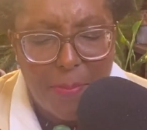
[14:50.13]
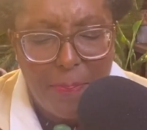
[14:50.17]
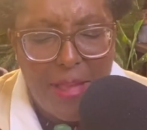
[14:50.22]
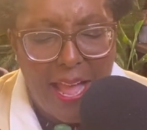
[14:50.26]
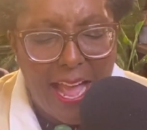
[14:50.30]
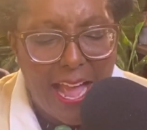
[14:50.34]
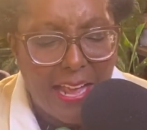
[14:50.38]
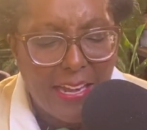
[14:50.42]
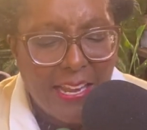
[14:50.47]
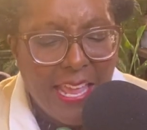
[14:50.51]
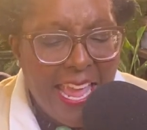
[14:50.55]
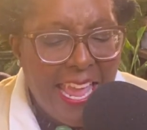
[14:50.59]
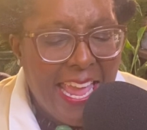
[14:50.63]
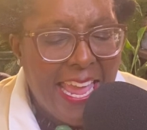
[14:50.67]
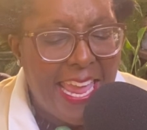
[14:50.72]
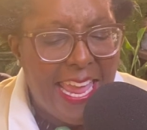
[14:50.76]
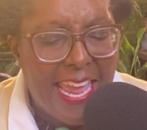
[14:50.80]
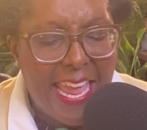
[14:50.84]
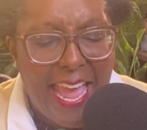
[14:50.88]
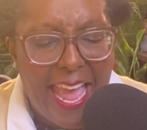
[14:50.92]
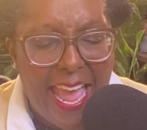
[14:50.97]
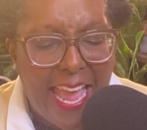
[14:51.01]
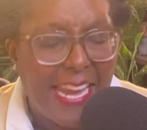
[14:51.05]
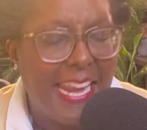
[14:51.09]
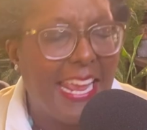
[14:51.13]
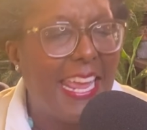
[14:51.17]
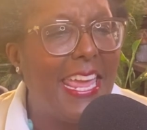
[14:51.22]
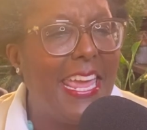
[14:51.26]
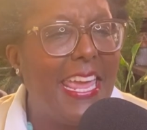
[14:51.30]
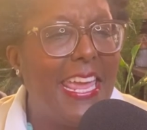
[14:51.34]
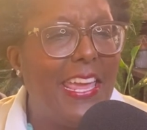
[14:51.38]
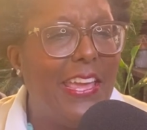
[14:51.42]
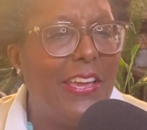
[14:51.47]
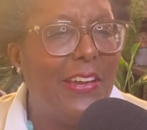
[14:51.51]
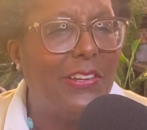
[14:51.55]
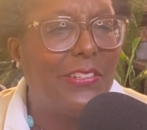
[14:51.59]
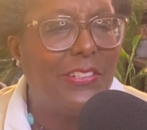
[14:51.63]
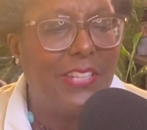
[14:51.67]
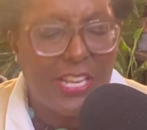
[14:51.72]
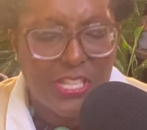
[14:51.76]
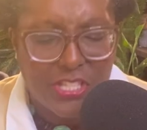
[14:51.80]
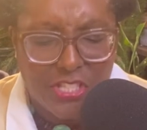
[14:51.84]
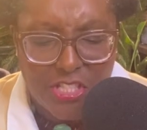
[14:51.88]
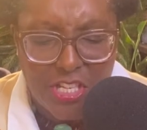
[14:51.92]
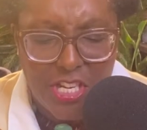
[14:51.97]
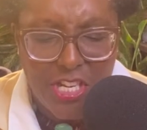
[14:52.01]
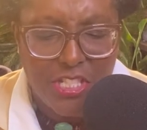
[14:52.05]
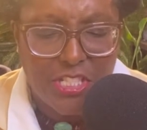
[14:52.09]
about he had healed a
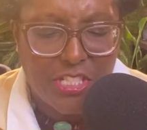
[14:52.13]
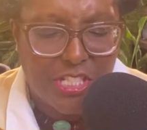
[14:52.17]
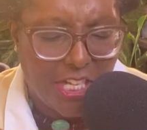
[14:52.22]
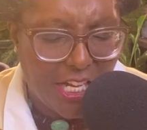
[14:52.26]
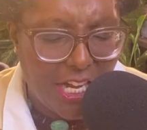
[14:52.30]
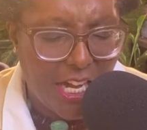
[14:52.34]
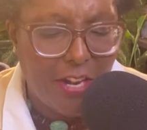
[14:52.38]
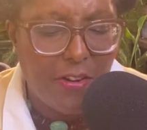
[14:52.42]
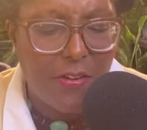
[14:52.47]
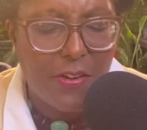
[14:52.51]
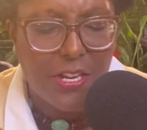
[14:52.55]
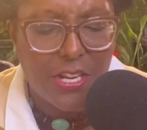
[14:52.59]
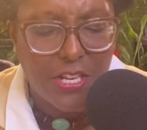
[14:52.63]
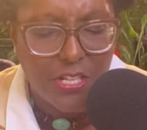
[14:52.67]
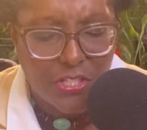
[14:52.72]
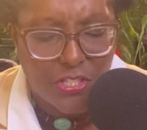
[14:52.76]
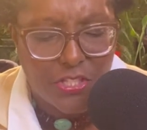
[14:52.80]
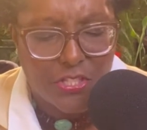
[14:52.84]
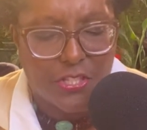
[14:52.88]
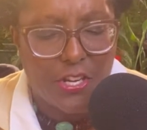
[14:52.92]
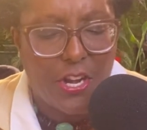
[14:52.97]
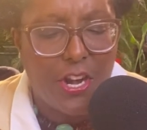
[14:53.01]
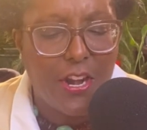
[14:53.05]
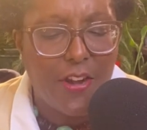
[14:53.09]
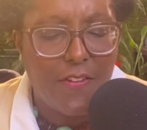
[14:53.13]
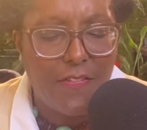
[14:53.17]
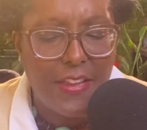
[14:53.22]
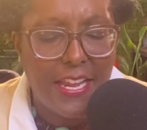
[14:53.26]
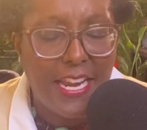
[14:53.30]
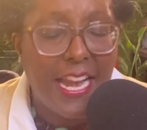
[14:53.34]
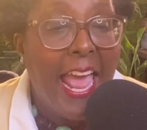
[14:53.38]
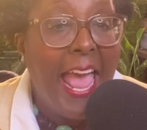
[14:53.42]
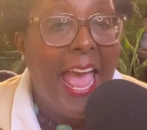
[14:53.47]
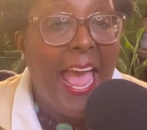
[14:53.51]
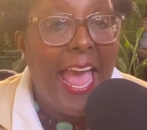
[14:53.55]
centurion servant